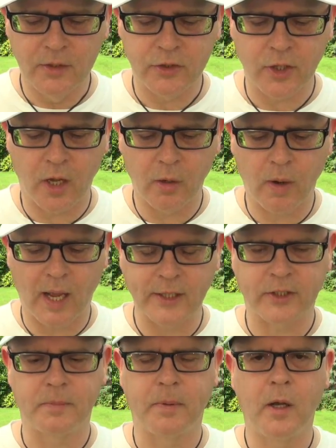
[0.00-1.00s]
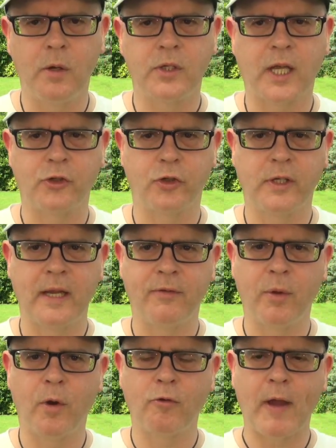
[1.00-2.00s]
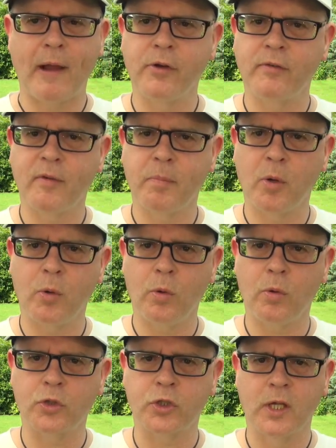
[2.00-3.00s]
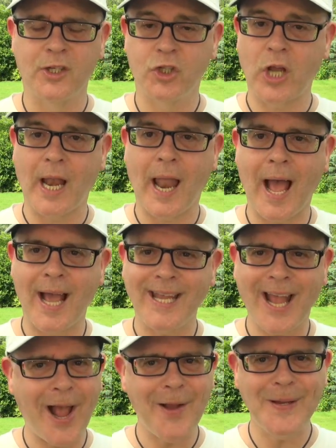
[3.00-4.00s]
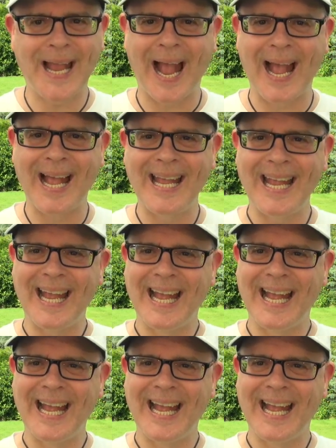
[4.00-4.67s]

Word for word: So I suppose I should give you a round of applause. Shall I? Okay.